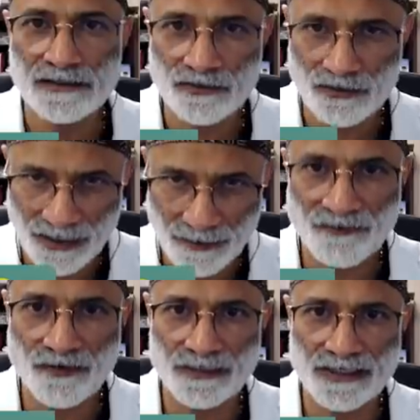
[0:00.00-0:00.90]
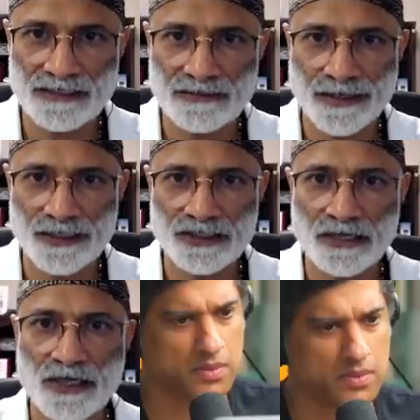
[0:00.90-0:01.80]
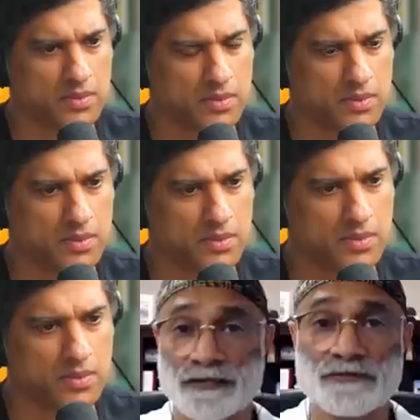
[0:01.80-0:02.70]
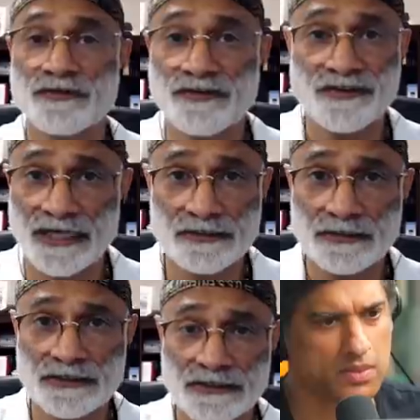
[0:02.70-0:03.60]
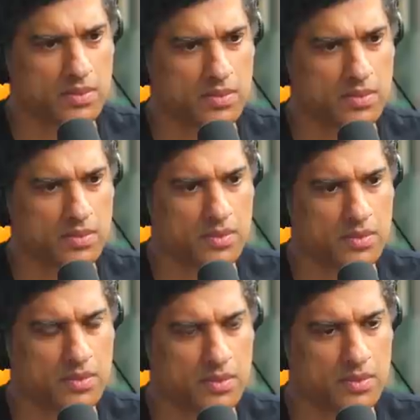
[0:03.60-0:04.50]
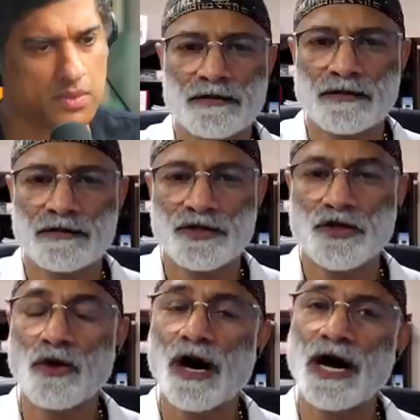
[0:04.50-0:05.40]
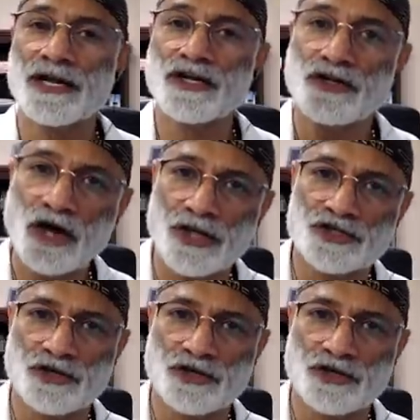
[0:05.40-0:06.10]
going to keep you from getting dementia, renal disease, peripheral vascular disease, and cancers. You are not your